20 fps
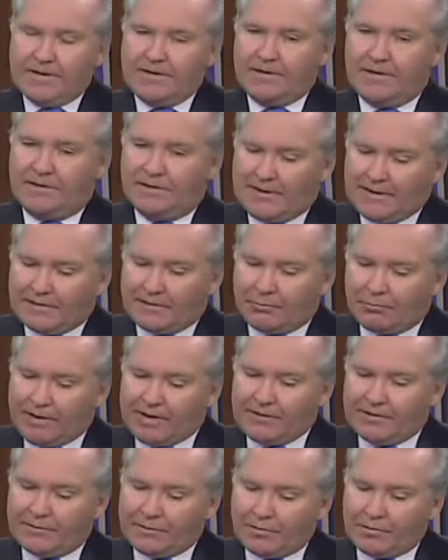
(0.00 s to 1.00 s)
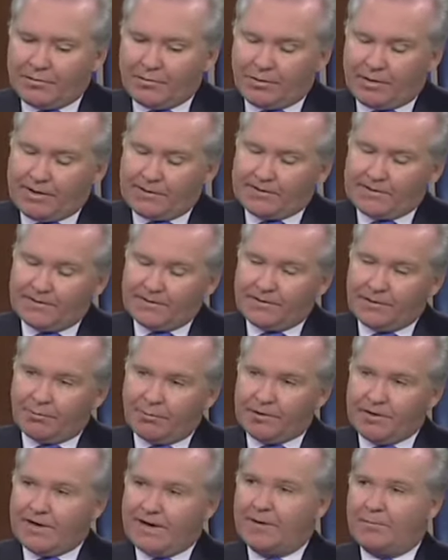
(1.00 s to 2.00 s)
You get the regulatory process so
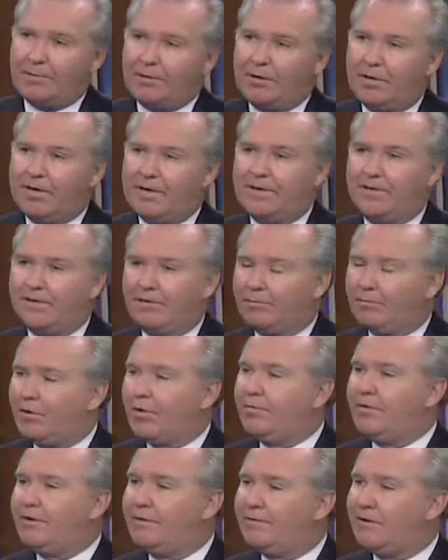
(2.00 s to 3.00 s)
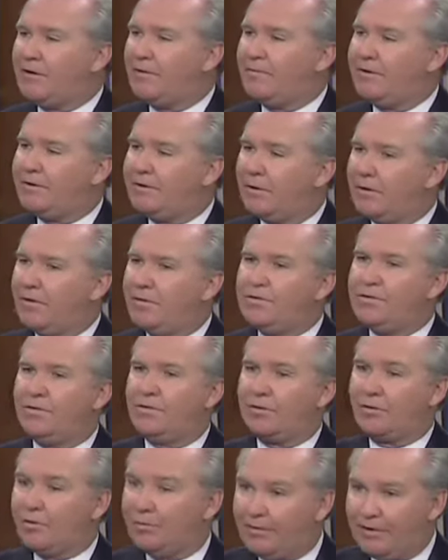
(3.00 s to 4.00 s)
we're not applying suburban development codes
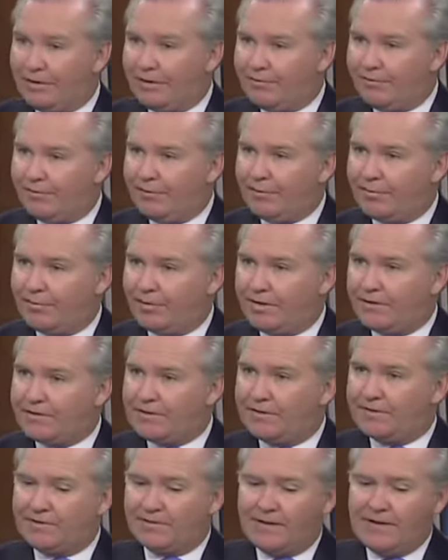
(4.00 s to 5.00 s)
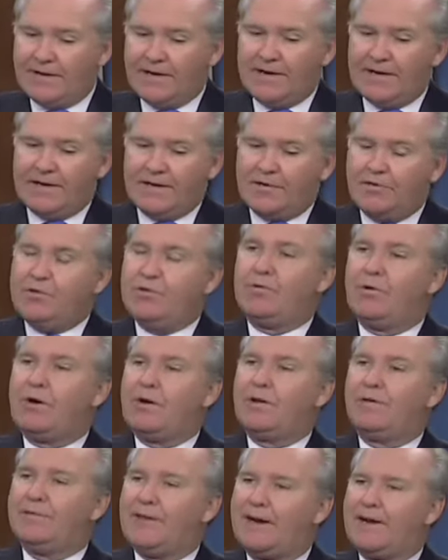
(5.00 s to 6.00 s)
on urban infill projects. You do
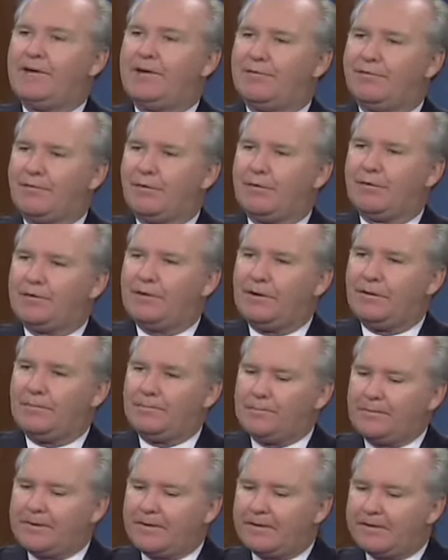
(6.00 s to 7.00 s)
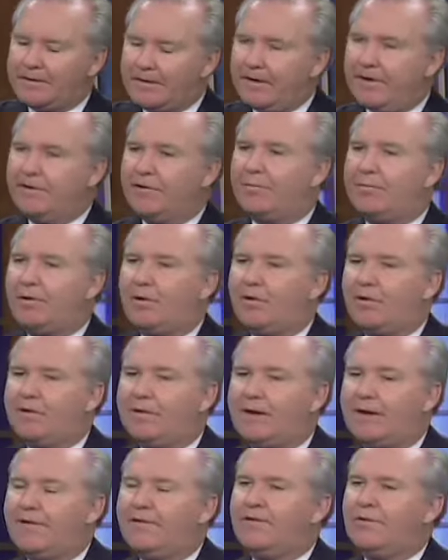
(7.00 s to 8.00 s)
all of that in the first year. The other part
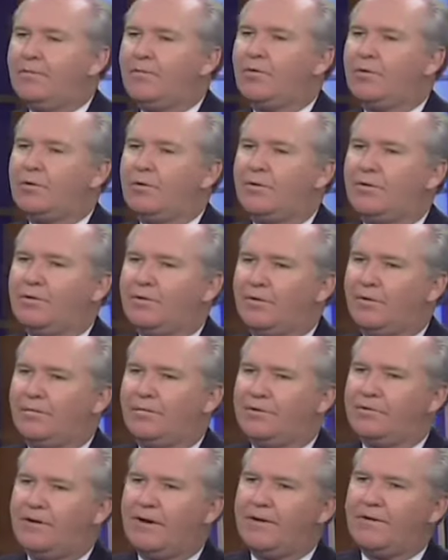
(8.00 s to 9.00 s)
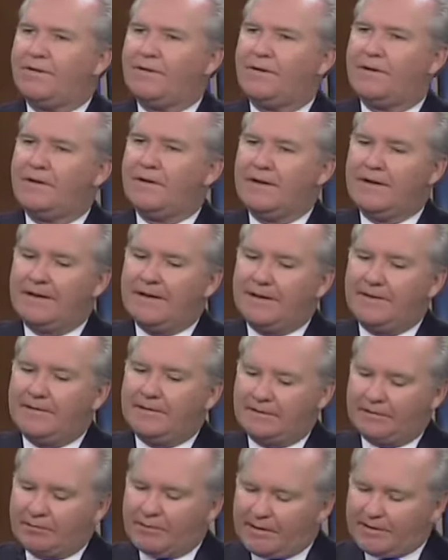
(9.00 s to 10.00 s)
of that is a more long-term strategy.
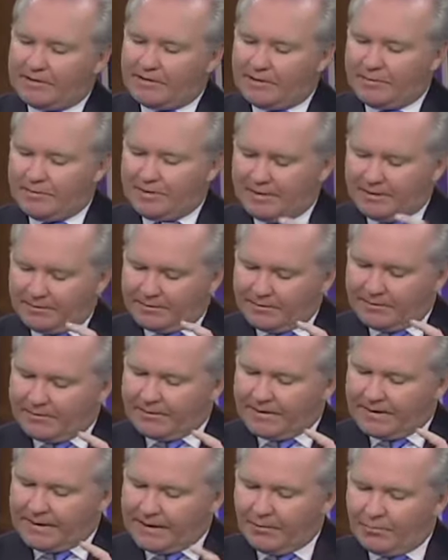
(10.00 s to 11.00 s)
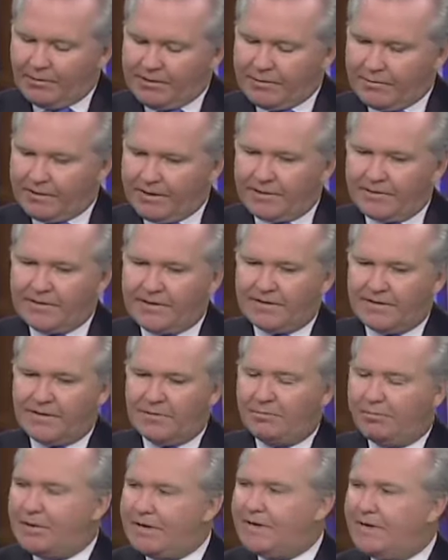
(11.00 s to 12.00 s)
It's a strategy about how we go out and
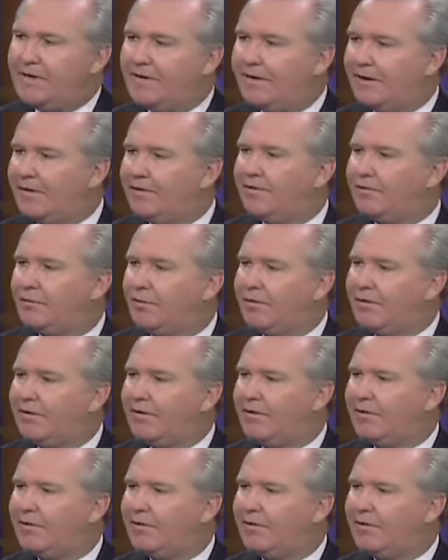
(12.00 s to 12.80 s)
compete elsewhere in the